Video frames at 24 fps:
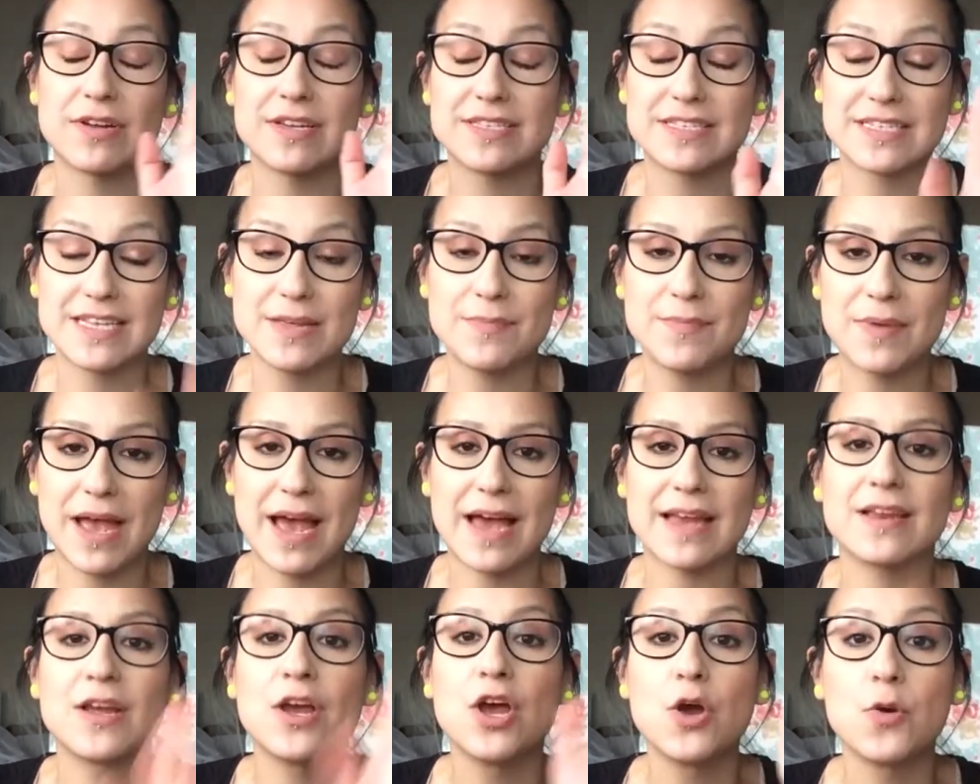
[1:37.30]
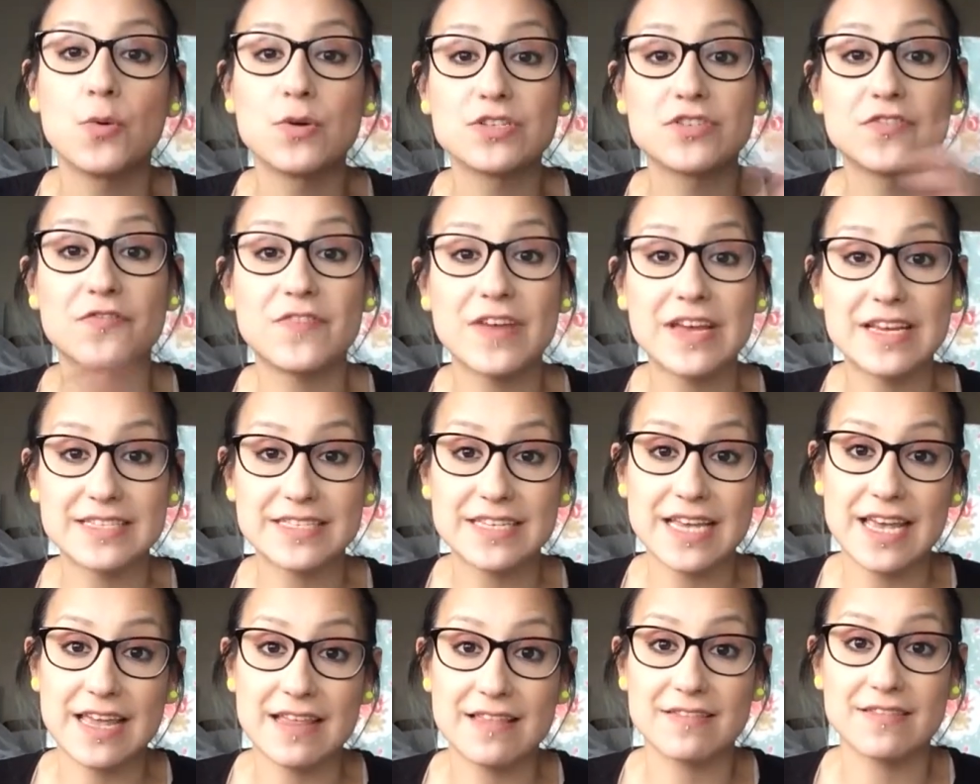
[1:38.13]
Sleepyhead, which
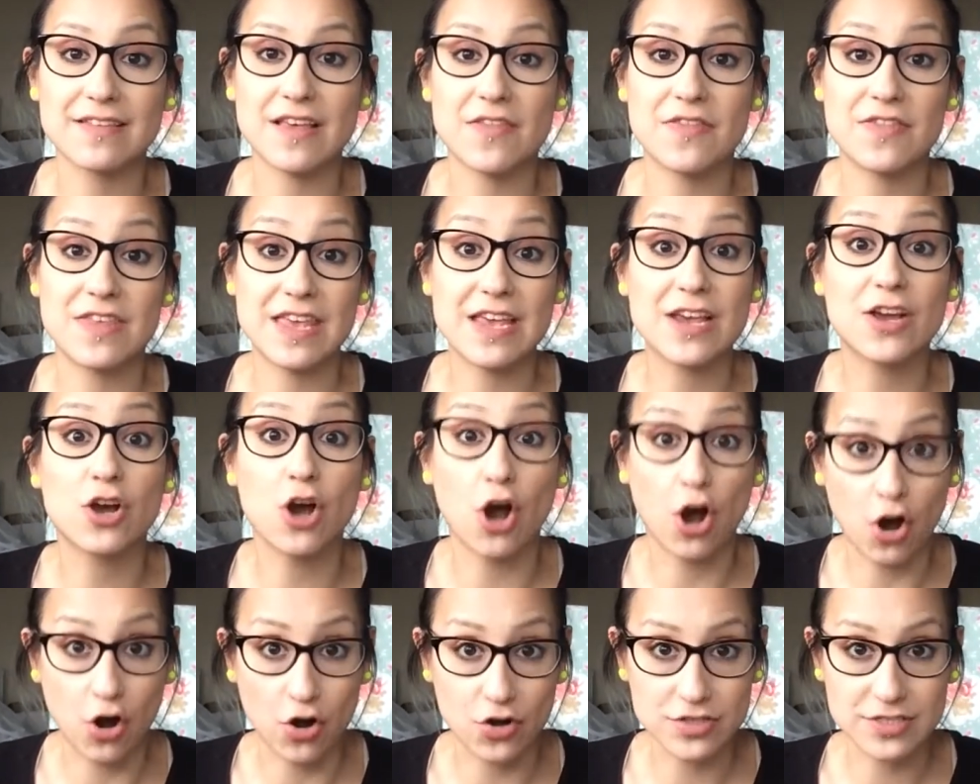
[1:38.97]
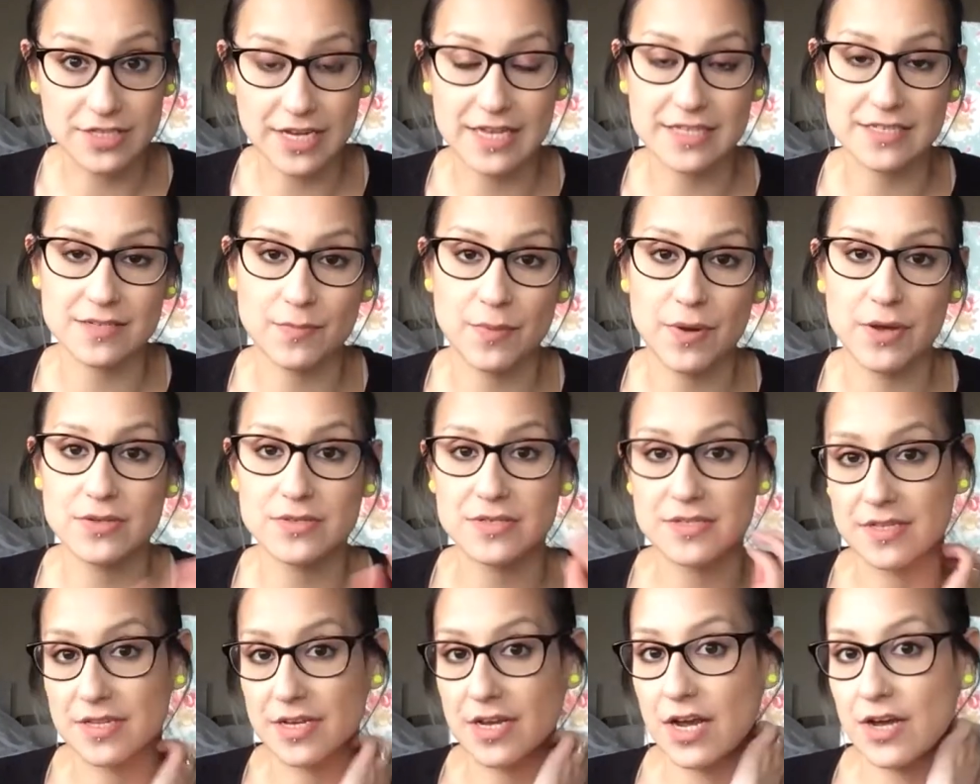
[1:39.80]
fits in the cot as
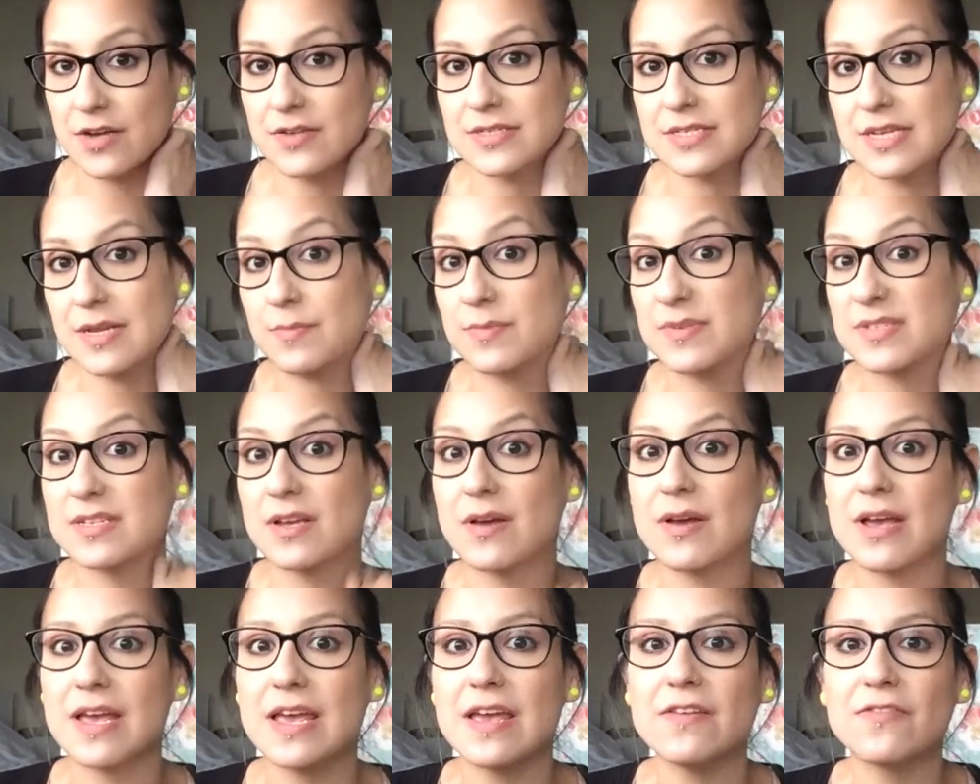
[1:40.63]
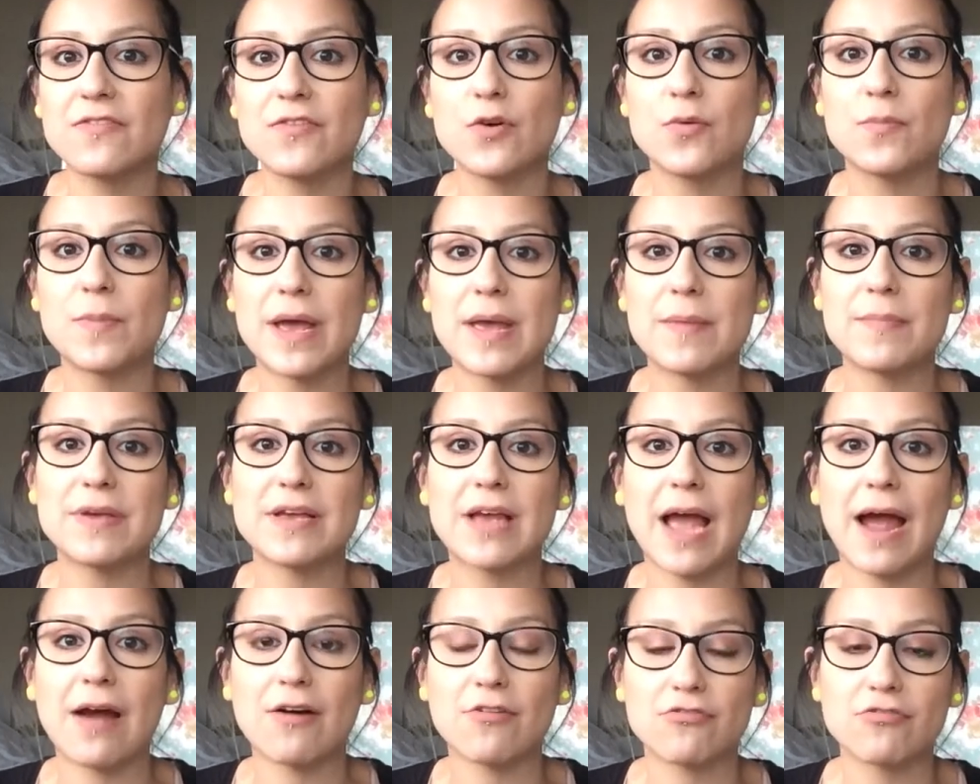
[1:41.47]
opposed to the co-sleeper. So if your
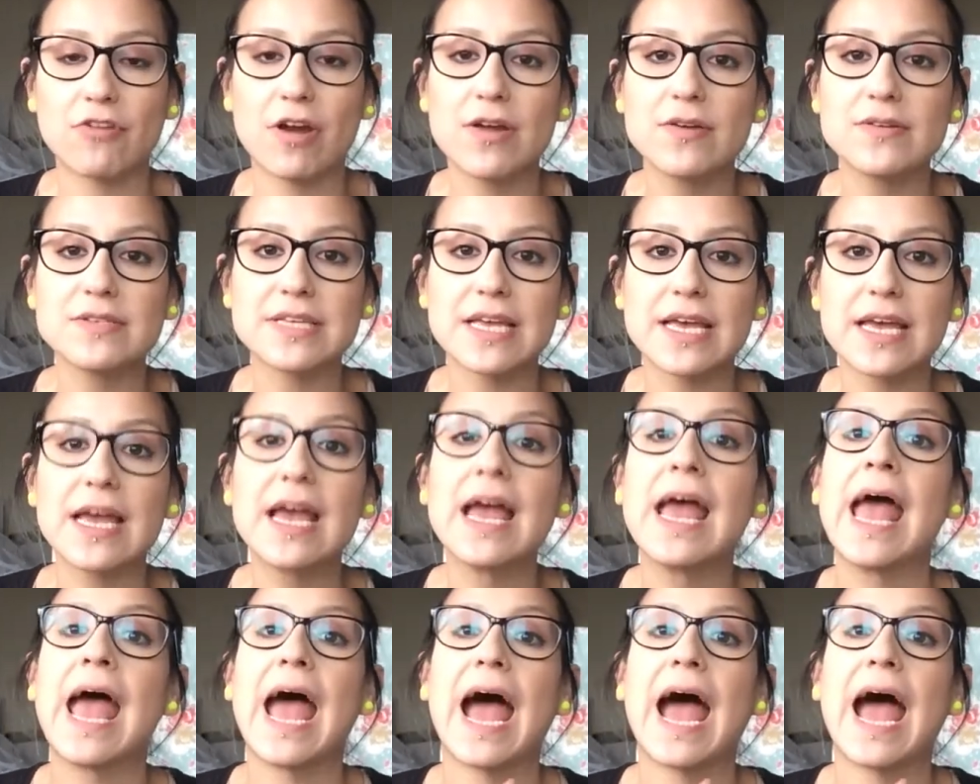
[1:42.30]
baby outgrows it